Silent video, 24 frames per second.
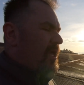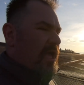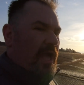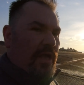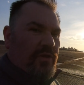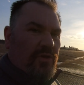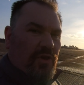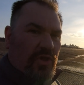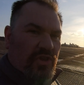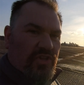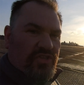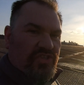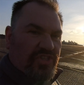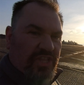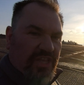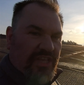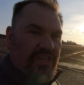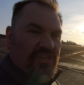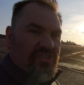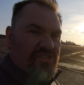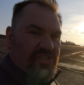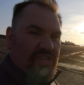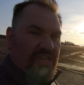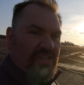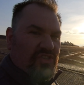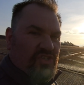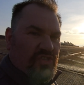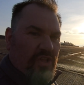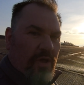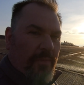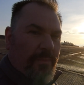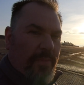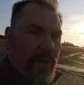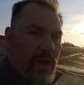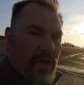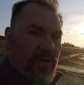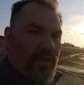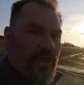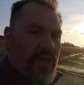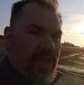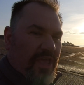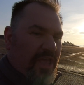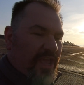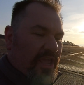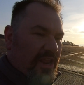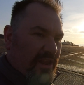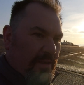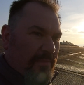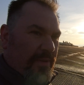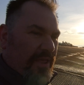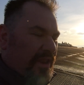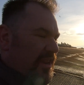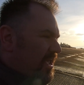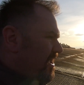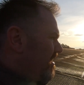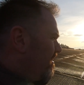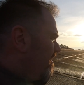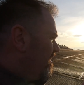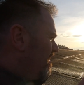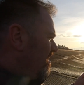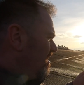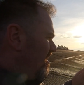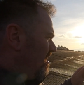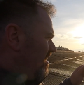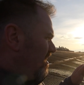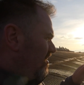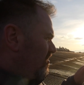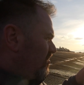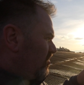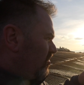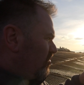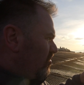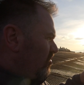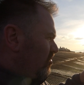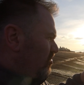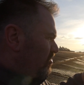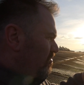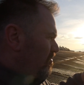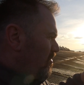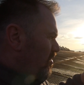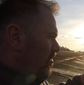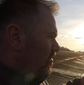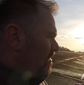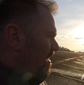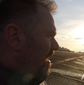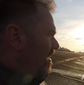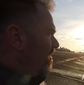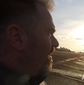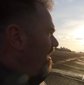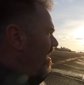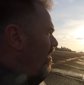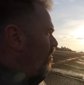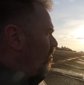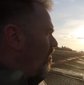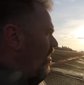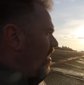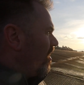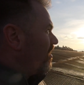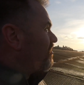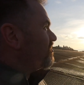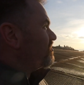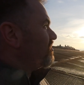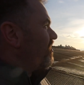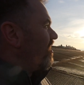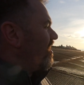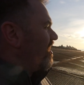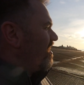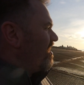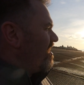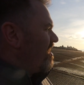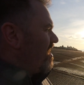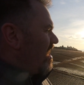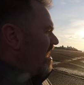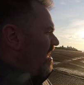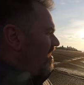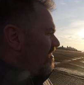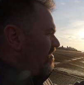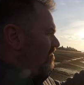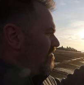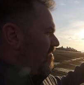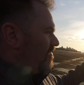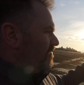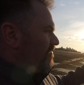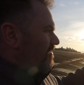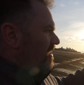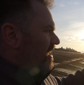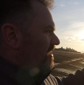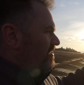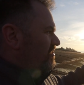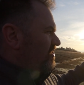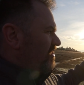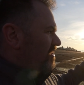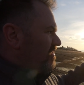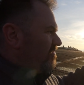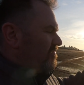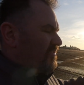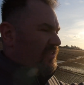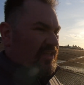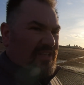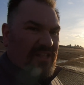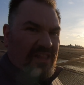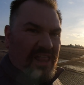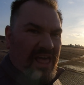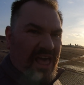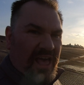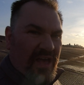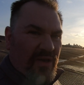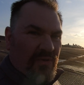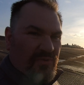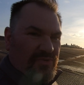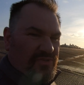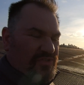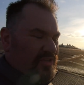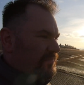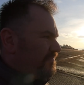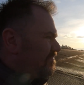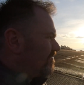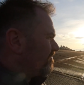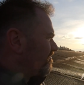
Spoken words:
I'm going to stick a 6-stop on in a minute, just to smooth out that water and the reflection of the clouds.